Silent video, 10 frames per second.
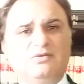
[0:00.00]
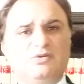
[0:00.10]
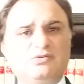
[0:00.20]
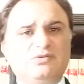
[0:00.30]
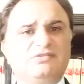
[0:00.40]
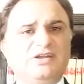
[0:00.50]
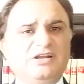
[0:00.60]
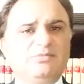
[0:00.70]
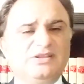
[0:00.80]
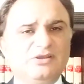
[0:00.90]
which was
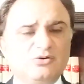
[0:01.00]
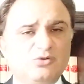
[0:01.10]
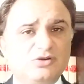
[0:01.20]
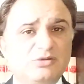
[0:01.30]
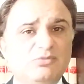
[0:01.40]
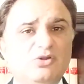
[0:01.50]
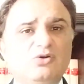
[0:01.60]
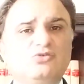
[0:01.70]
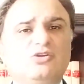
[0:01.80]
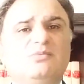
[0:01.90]
held by the court and
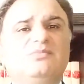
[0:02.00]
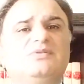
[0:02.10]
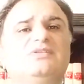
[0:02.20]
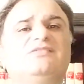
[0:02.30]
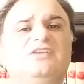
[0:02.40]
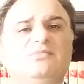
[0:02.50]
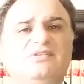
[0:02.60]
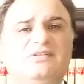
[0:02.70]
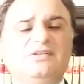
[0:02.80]
belonged to him, the same is